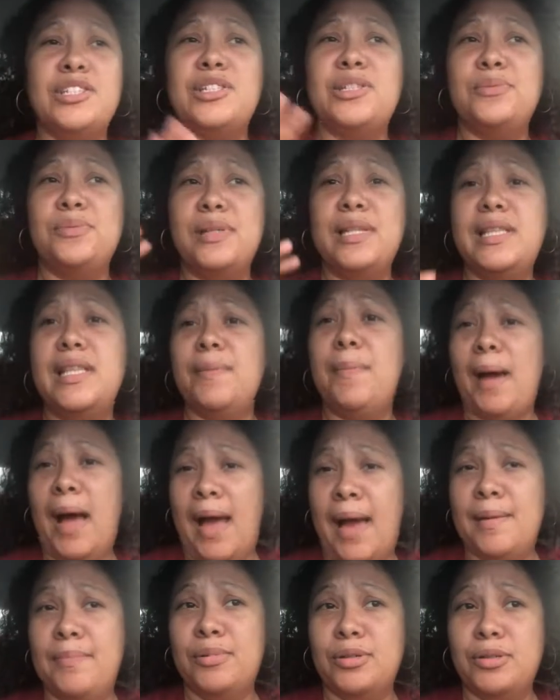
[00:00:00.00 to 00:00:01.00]
read the
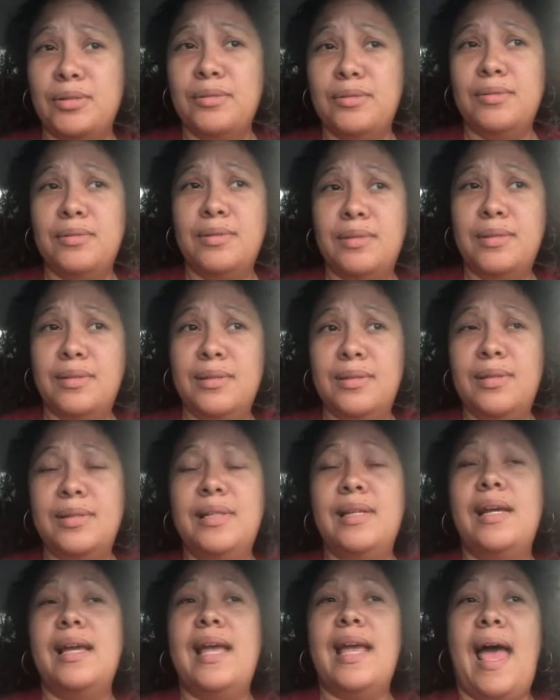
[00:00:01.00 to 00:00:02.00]
Bible,
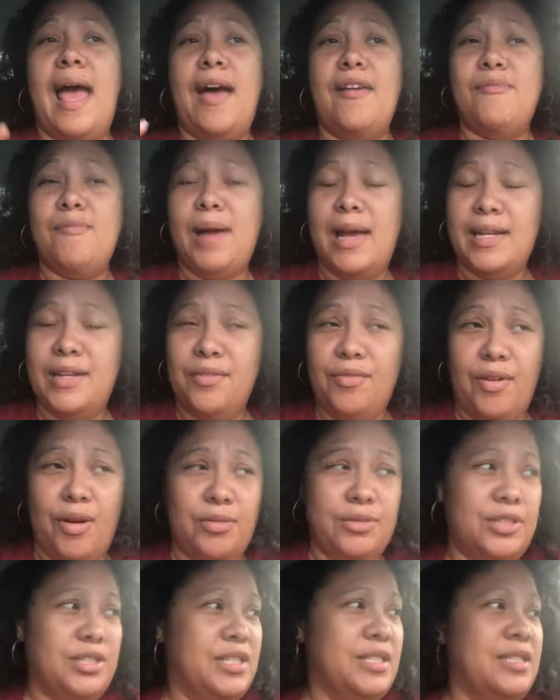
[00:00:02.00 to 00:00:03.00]
have my
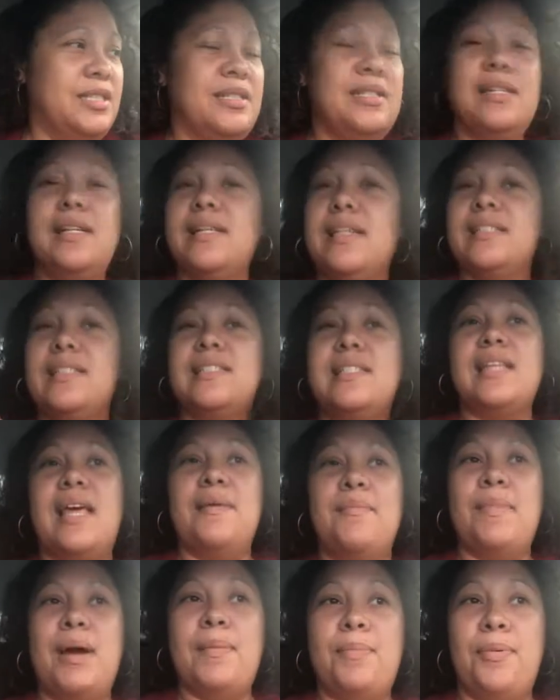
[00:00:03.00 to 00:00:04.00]
devotion,
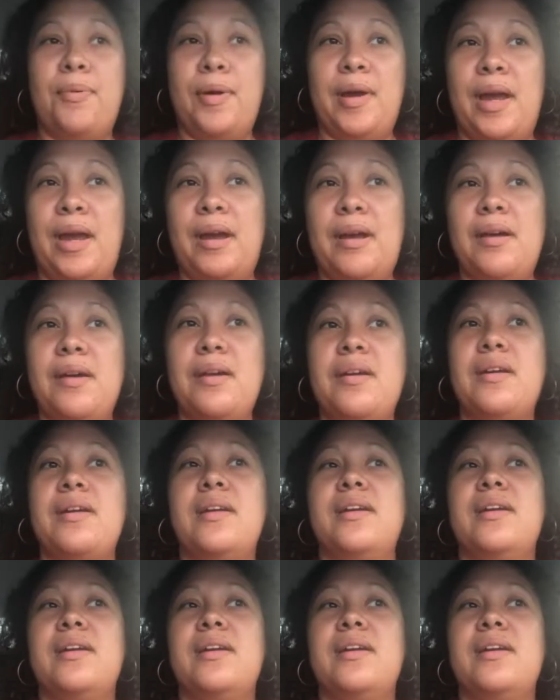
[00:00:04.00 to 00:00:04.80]
say my prayer,